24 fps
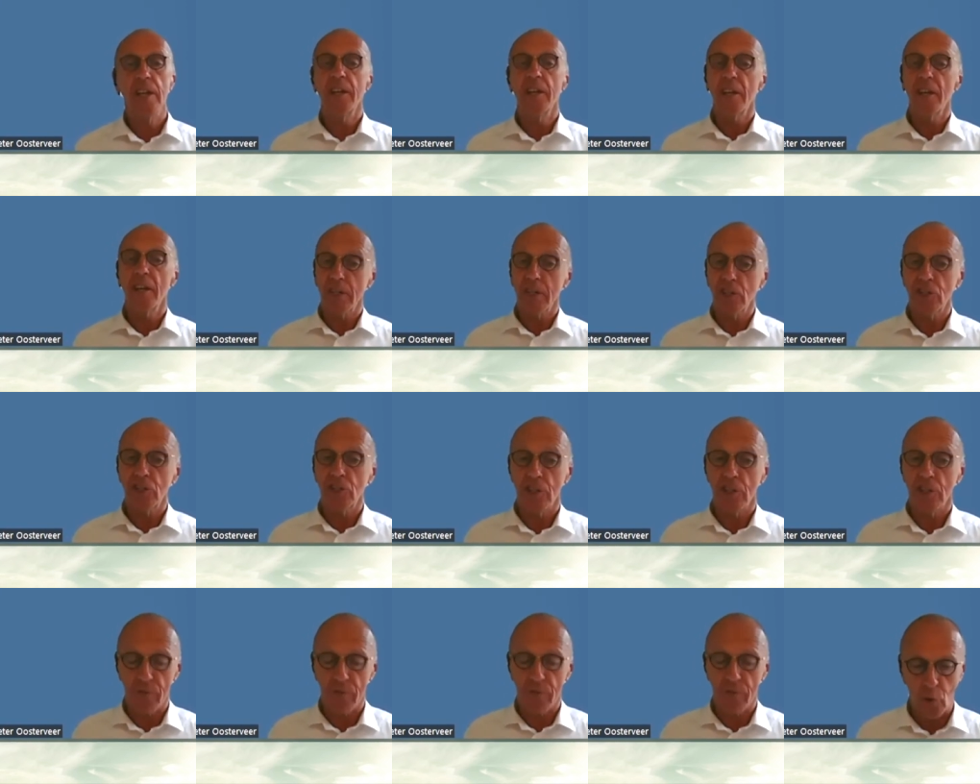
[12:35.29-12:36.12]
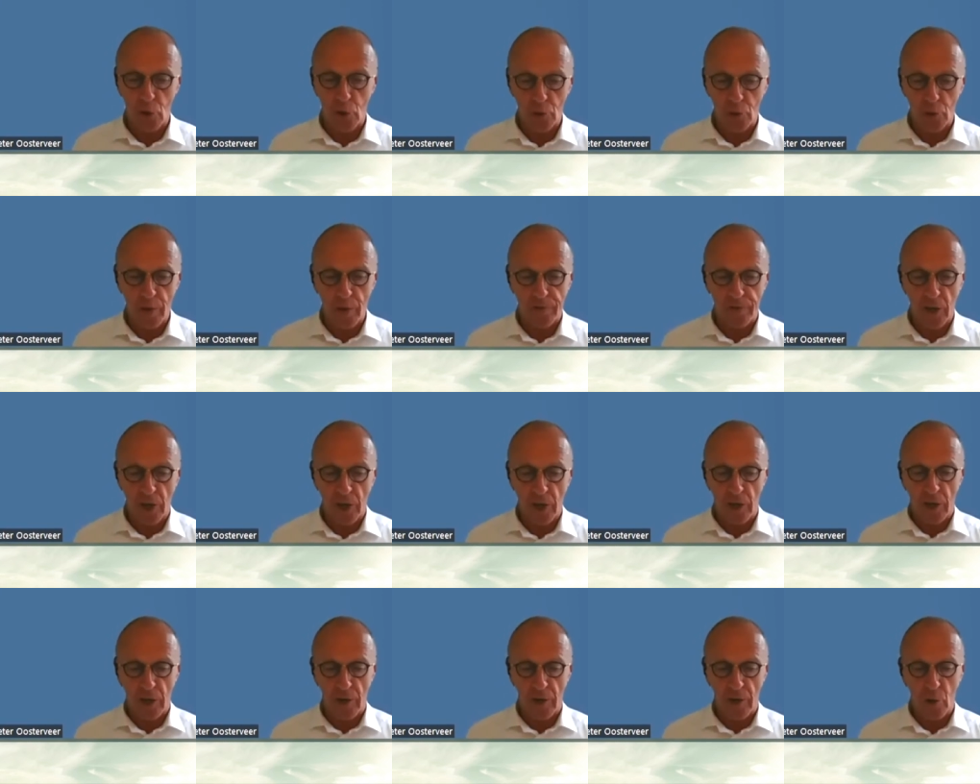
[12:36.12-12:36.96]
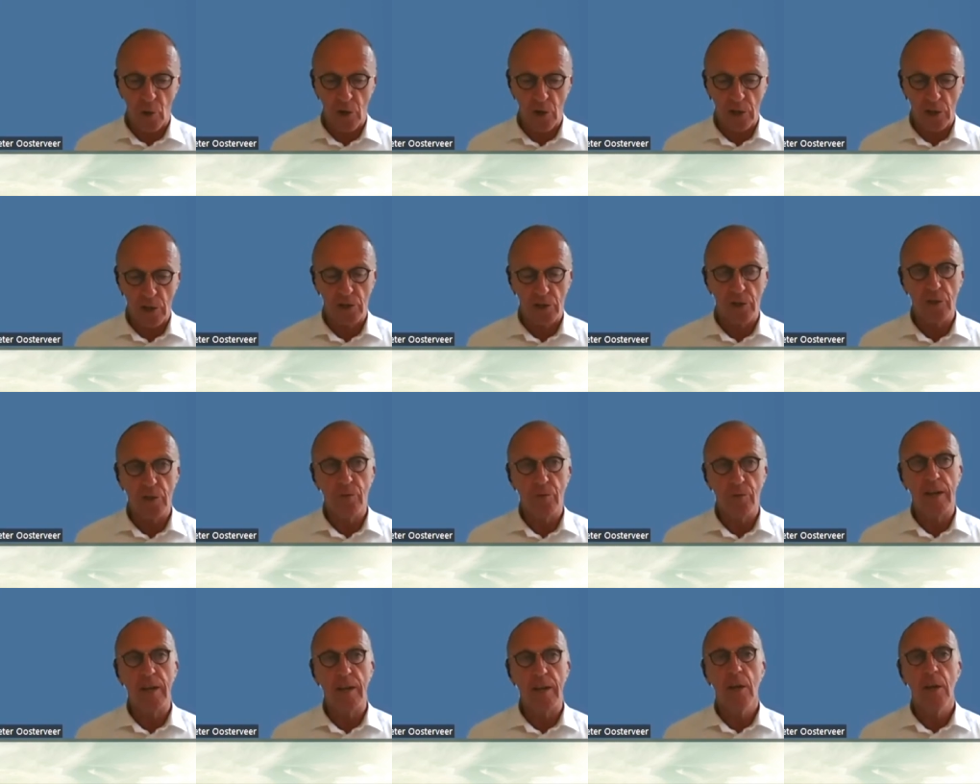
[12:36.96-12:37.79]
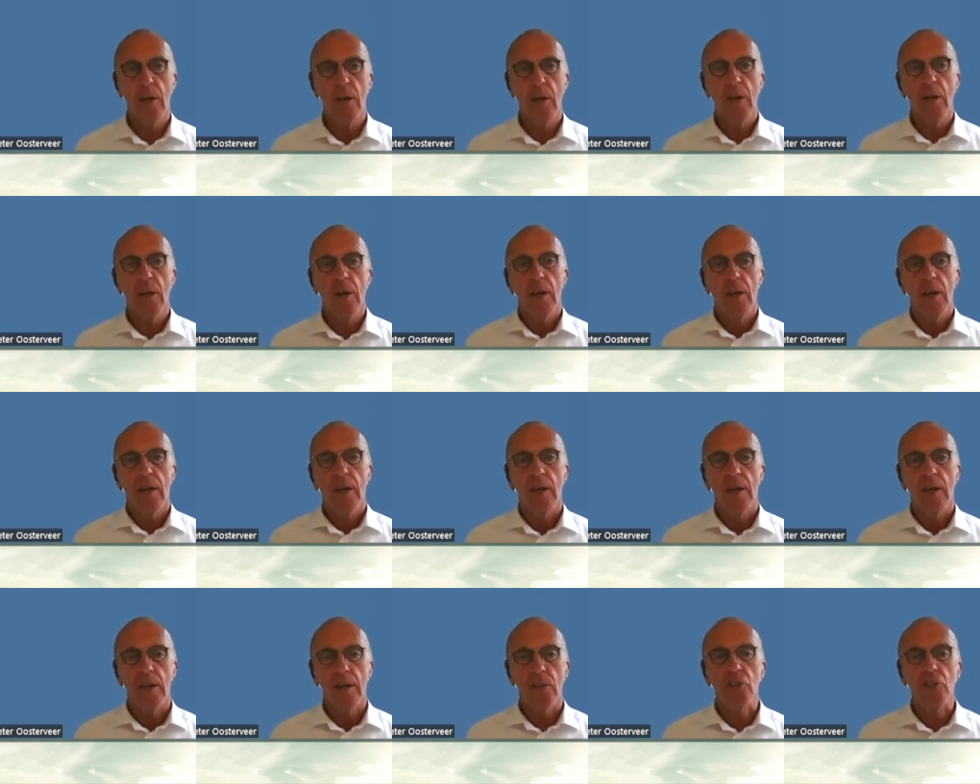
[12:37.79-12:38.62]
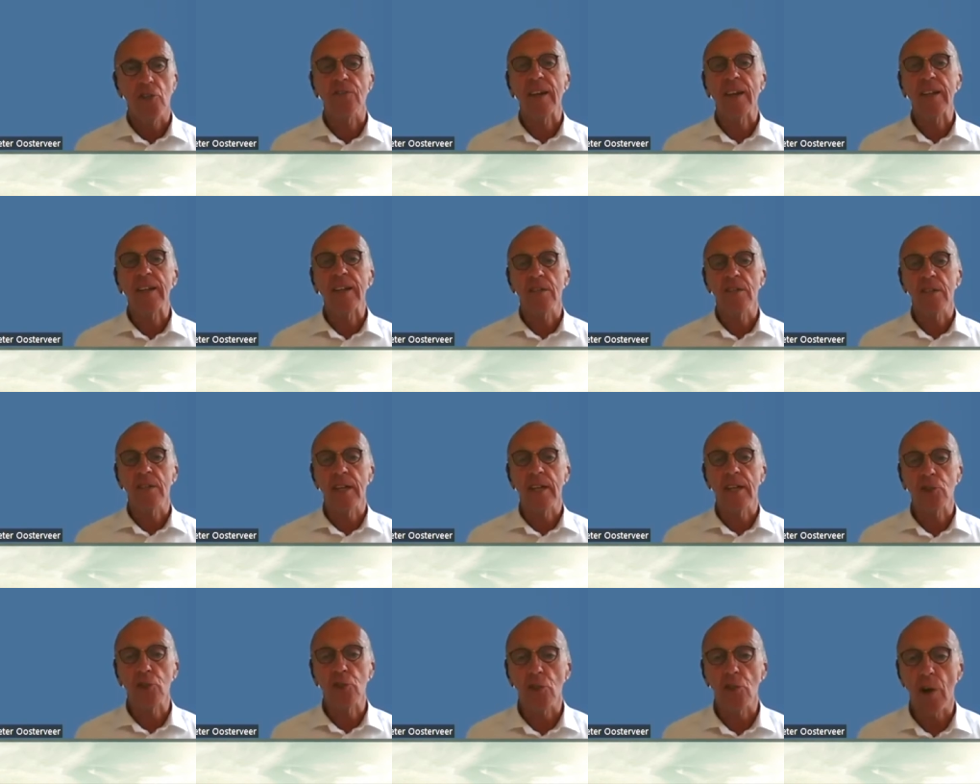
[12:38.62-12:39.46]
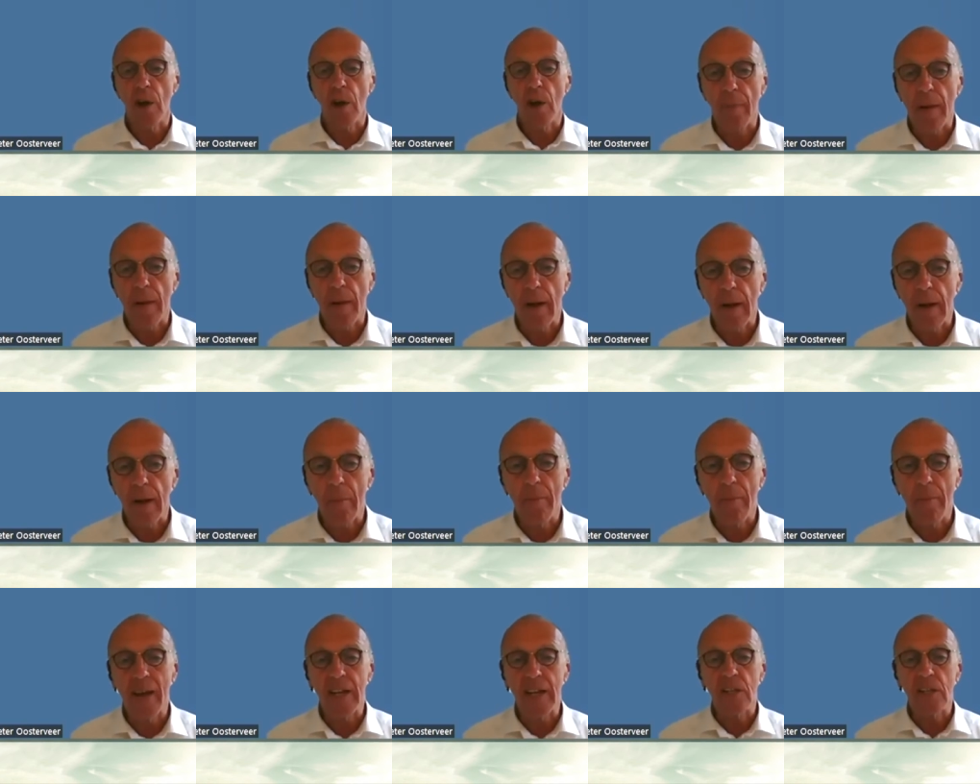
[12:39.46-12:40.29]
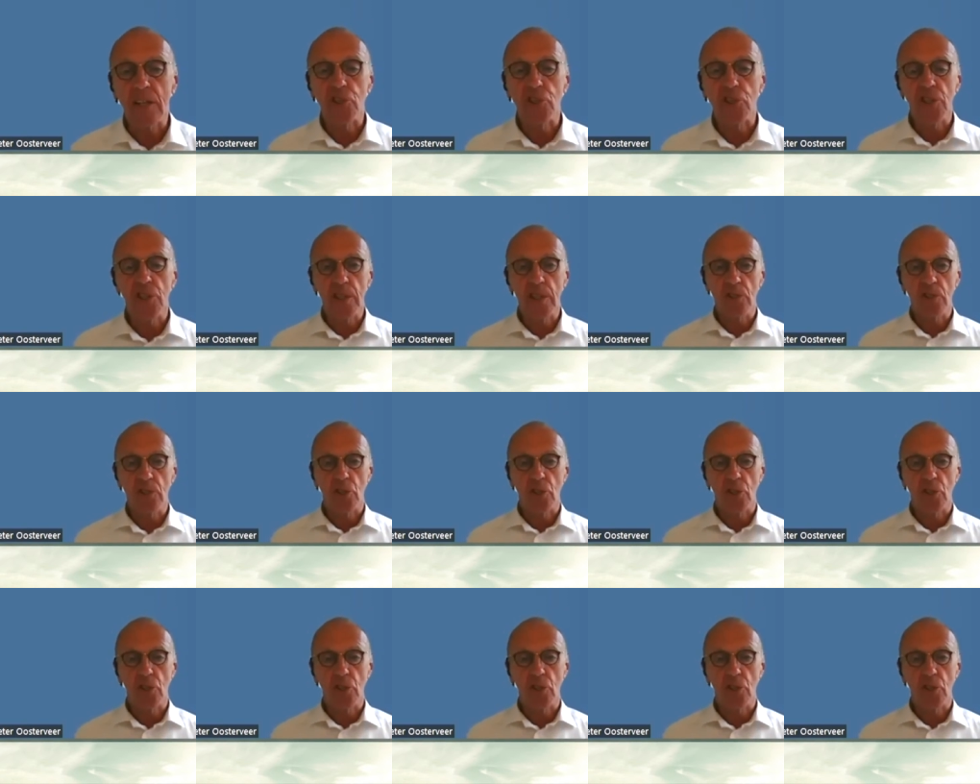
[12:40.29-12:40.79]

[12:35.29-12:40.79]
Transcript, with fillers: In addition, of course, we've done a lot of work to uh, strengthen and shore up our, our balance sheet.